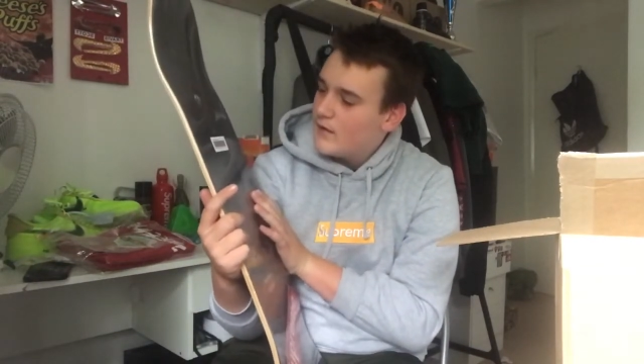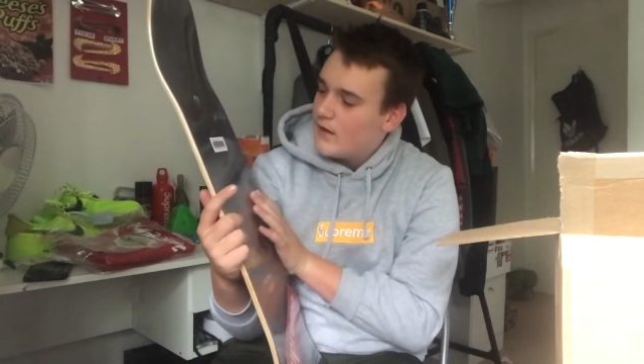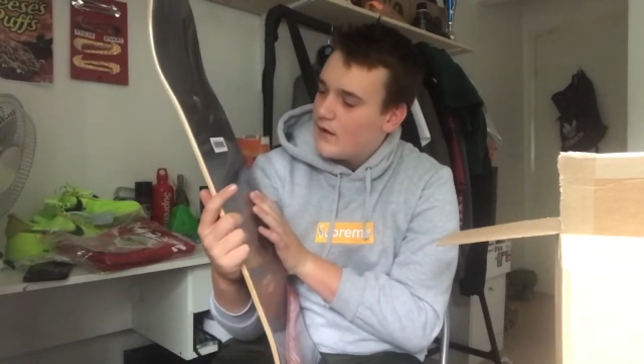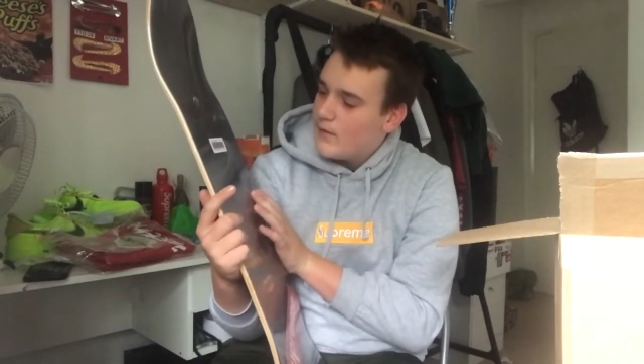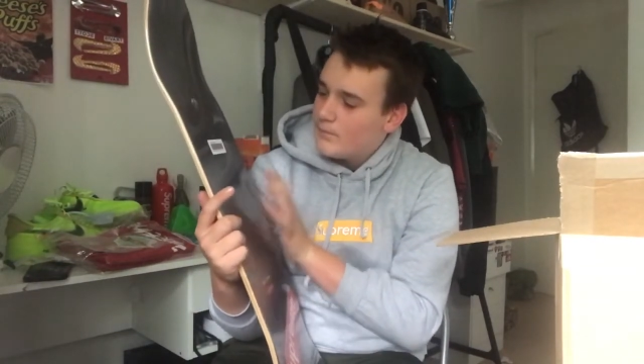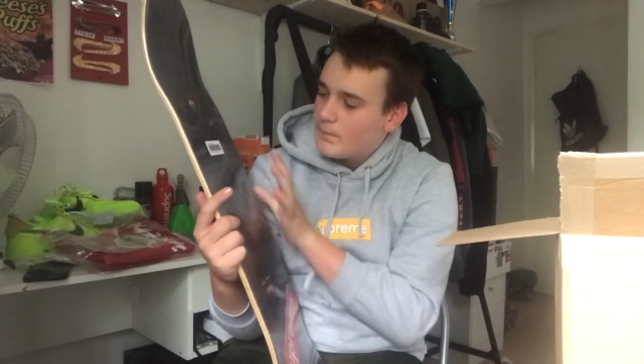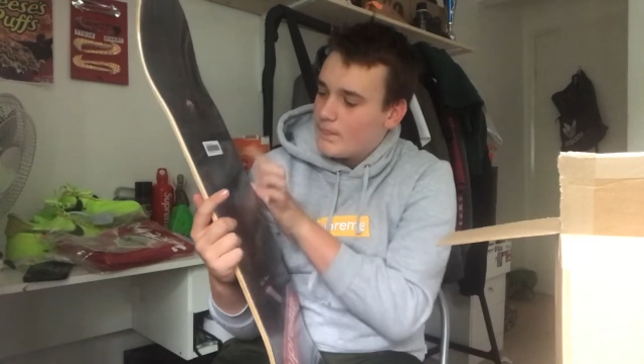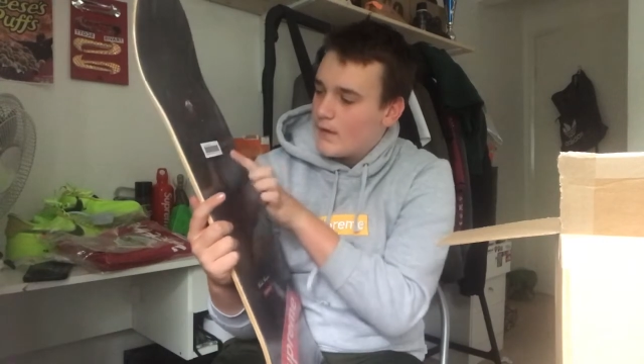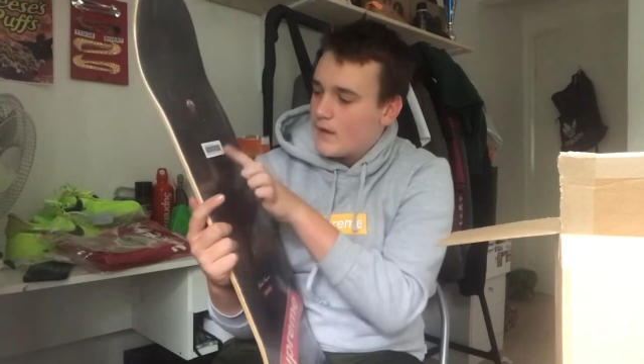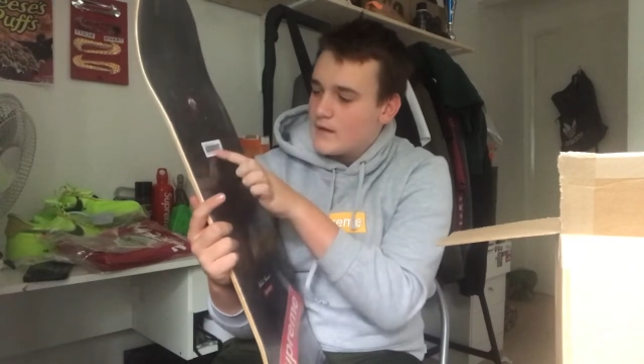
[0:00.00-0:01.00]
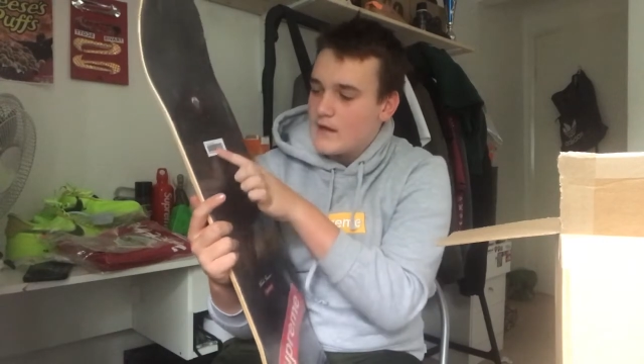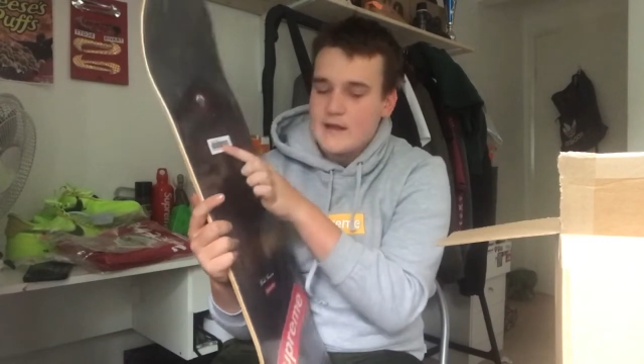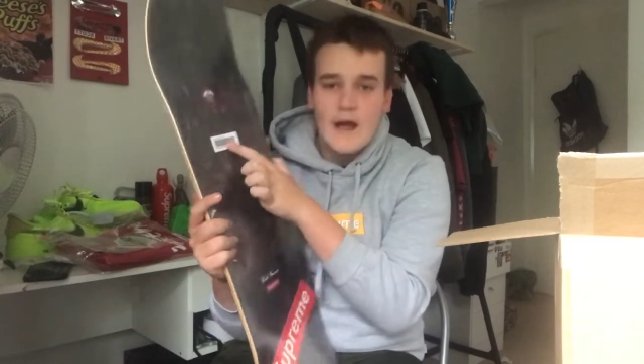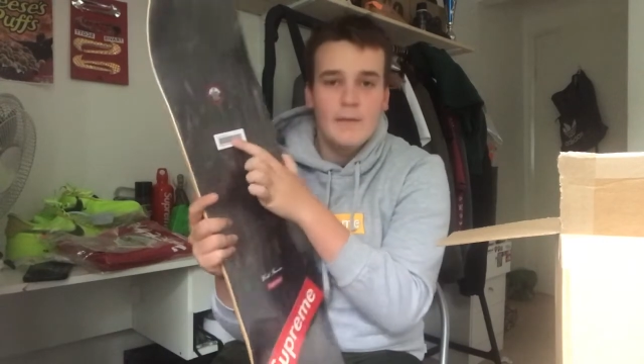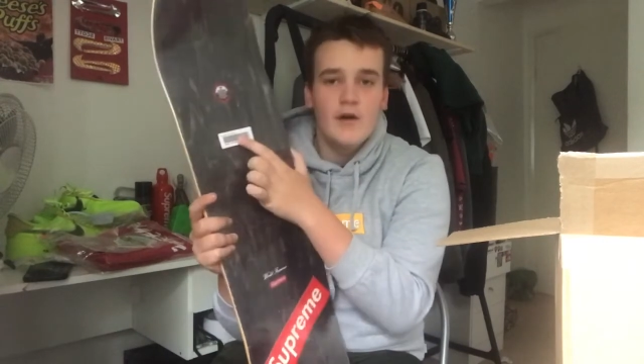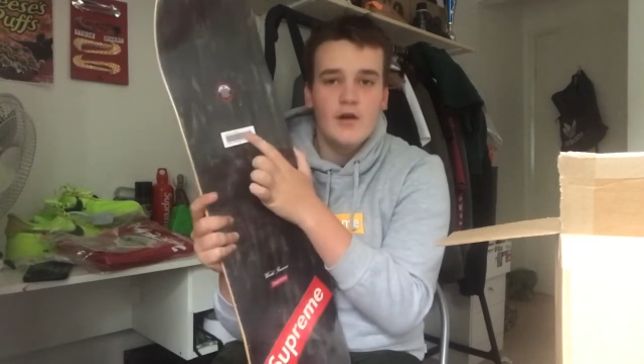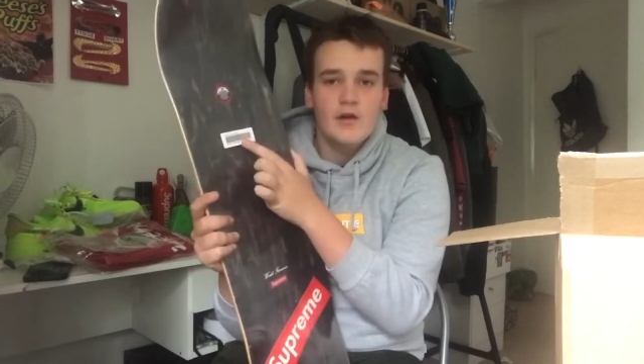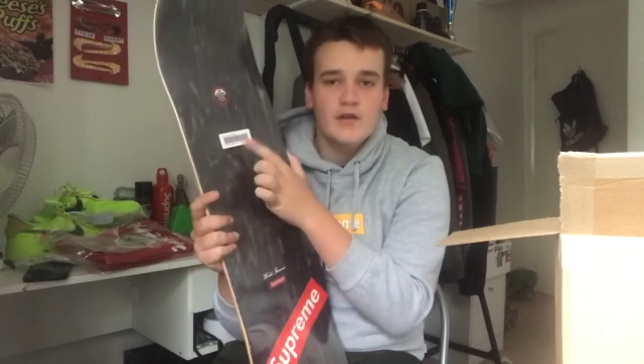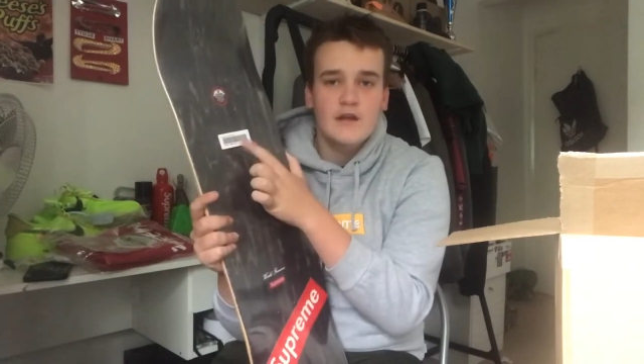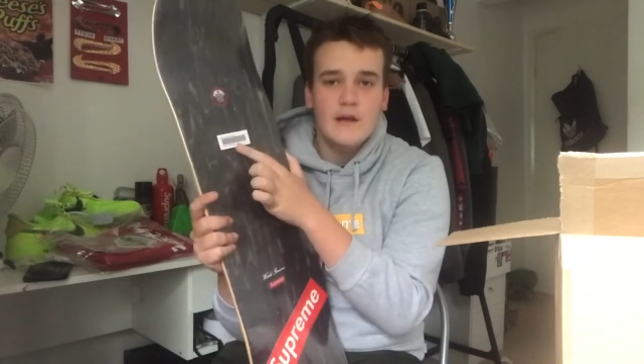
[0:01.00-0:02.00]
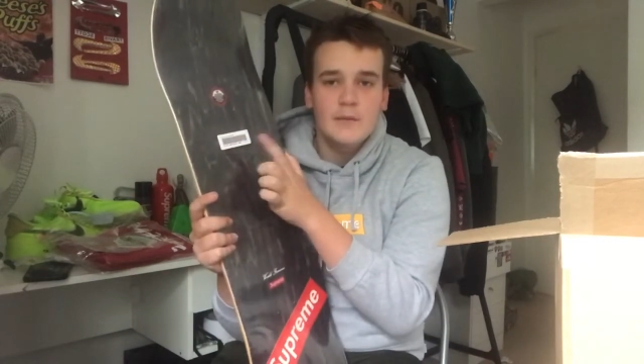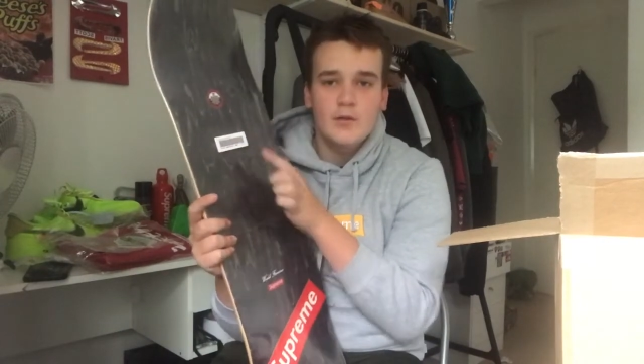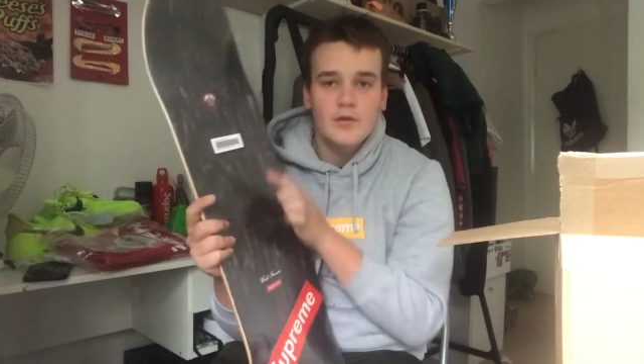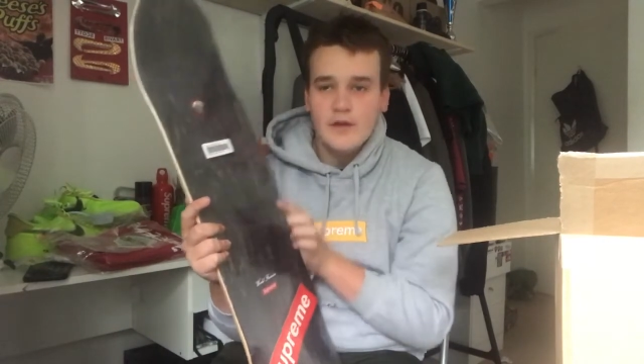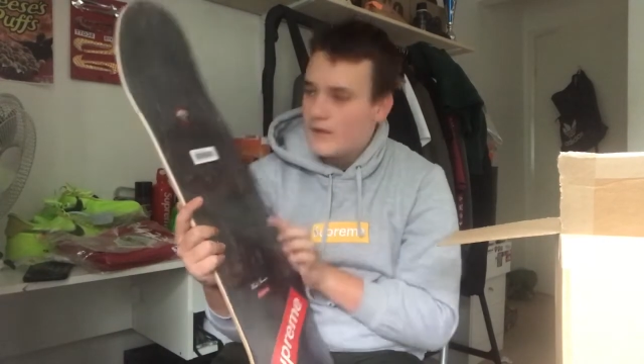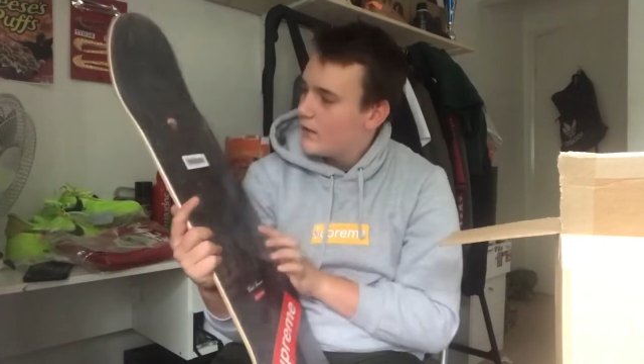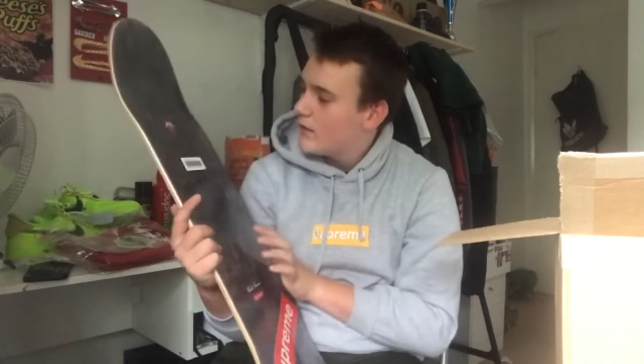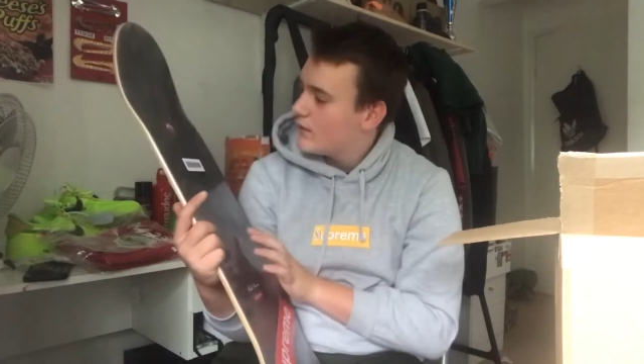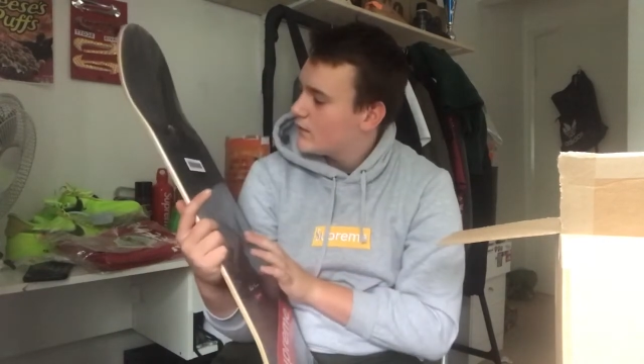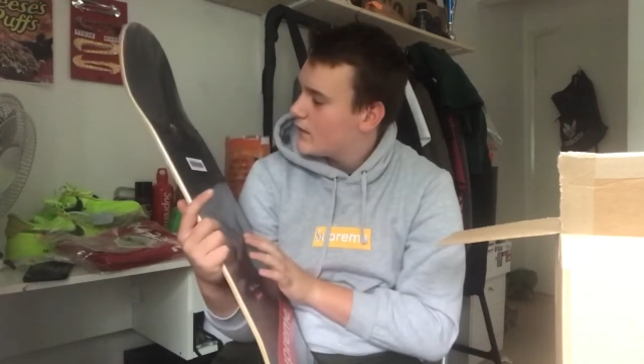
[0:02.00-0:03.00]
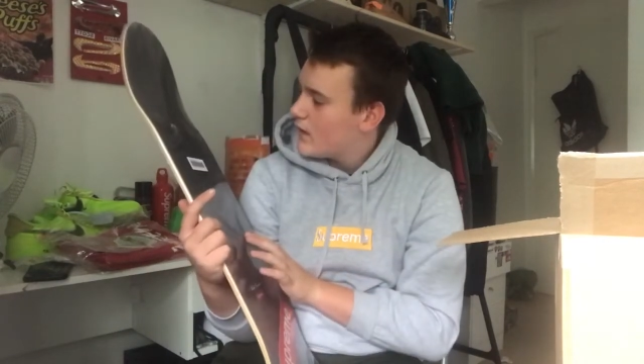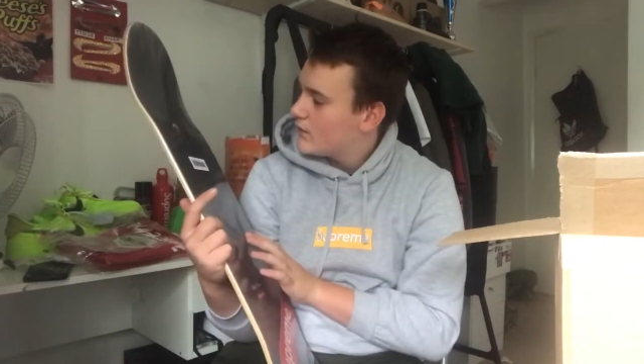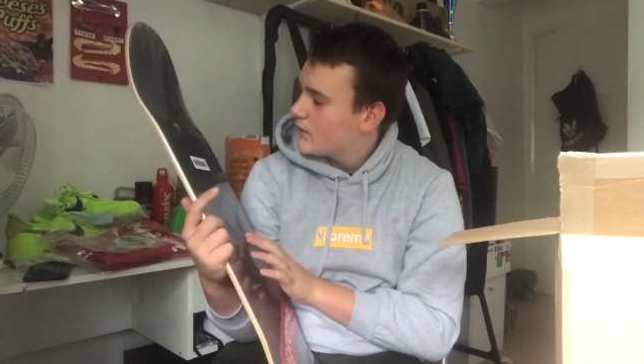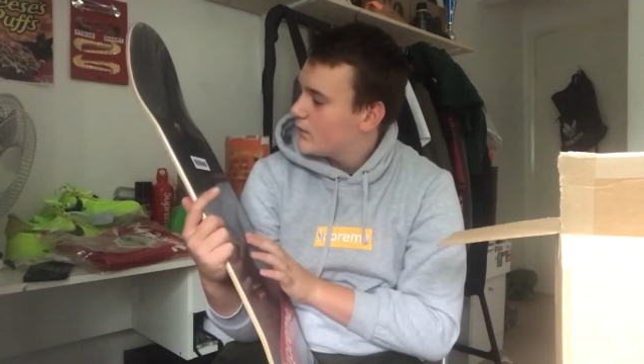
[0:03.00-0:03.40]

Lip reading: And yeah, camo logo skateboard there, it says.